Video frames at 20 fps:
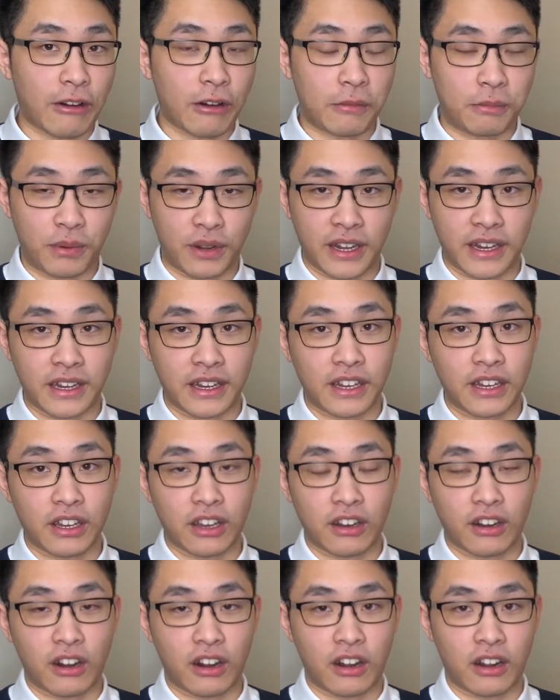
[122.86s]
will
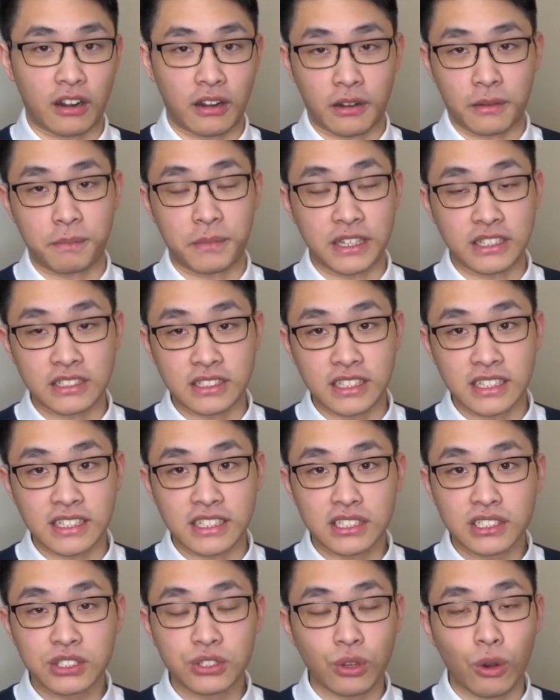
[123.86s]
bring your
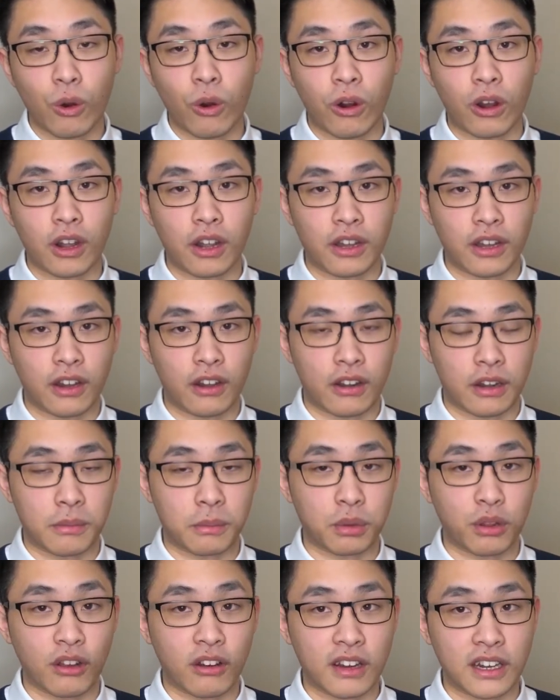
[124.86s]
business or your
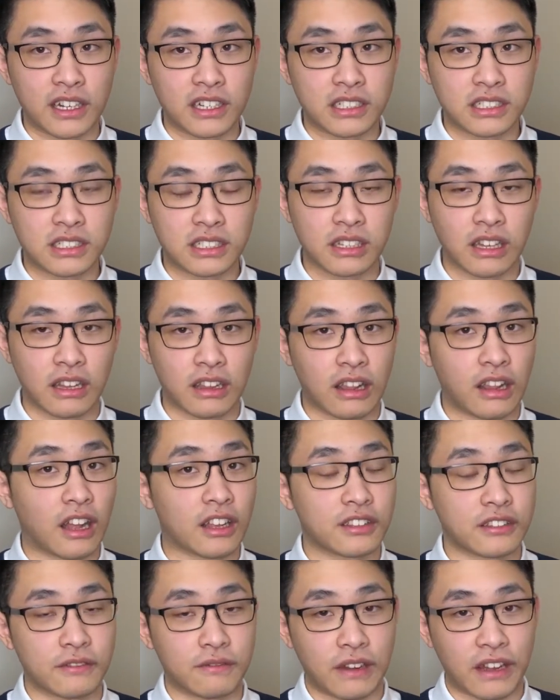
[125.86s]
employers
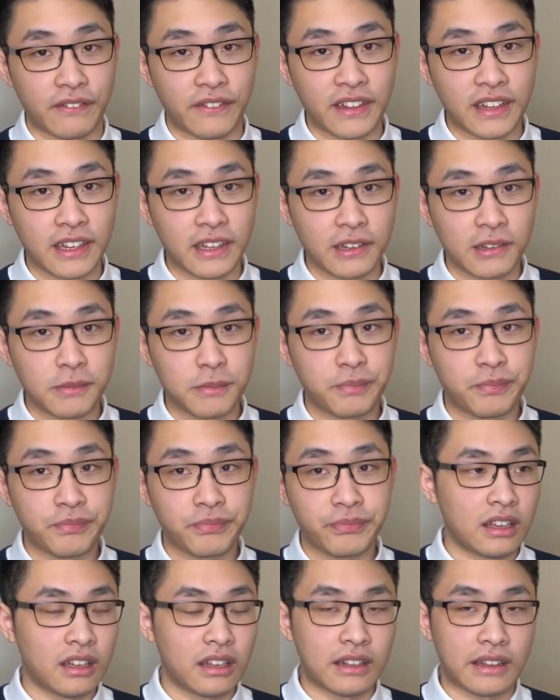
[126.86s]
lots of revenue?
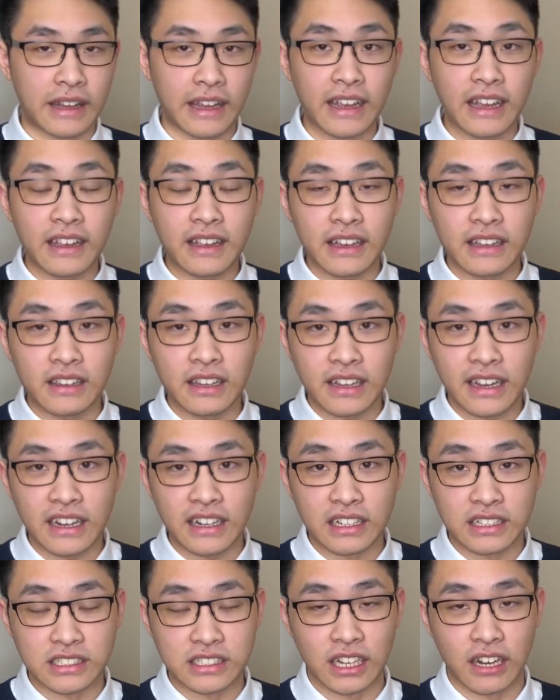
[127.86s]
Take a good look
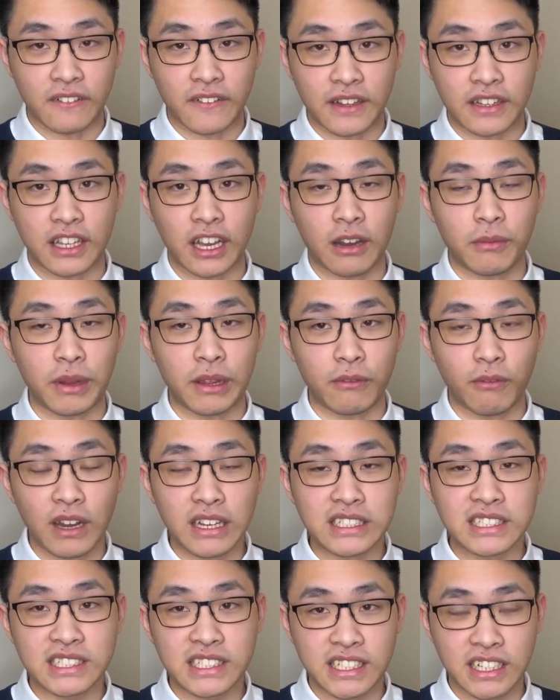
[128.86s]
at yourself and tell me,
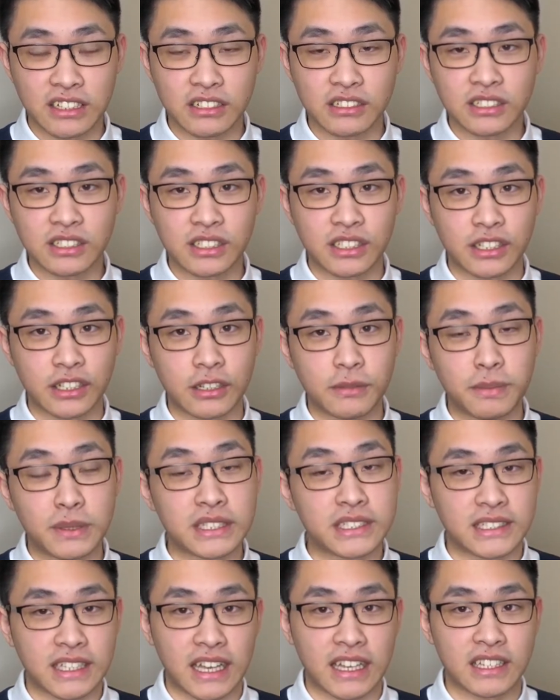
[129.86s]
what skills do you
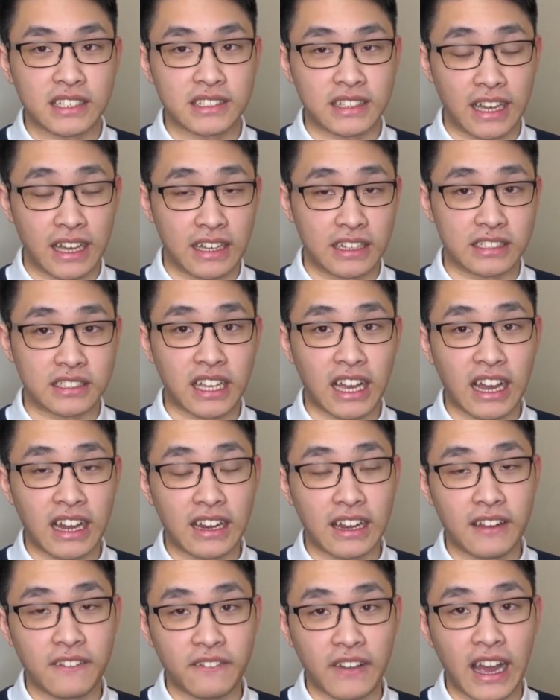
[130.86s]
possess that is
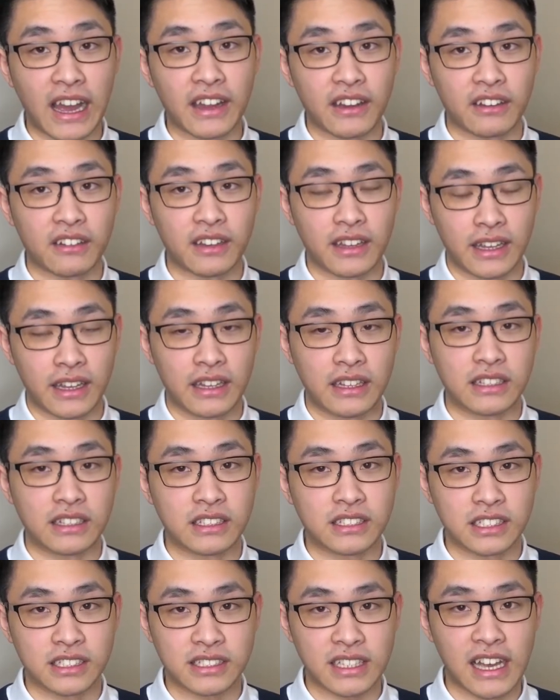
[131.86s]
highly valued
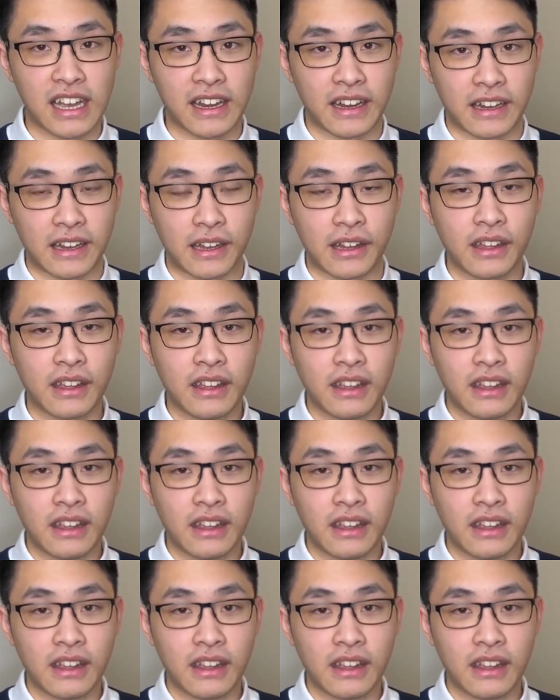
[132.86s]
in society?